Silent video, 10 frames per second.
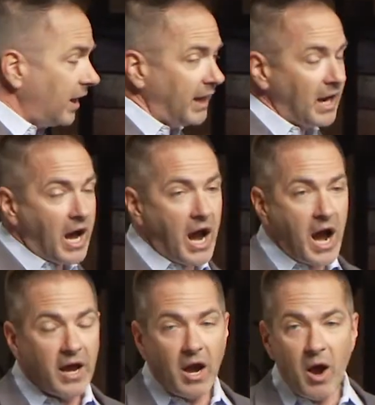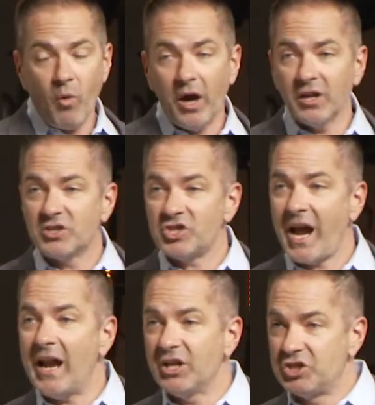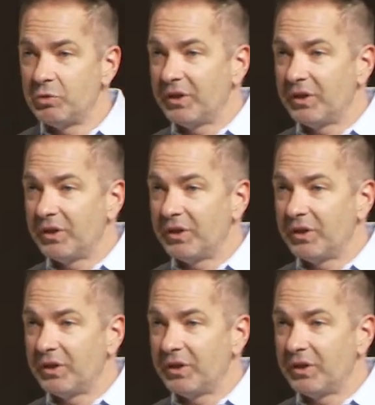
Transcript: And I, I, I want to challenge you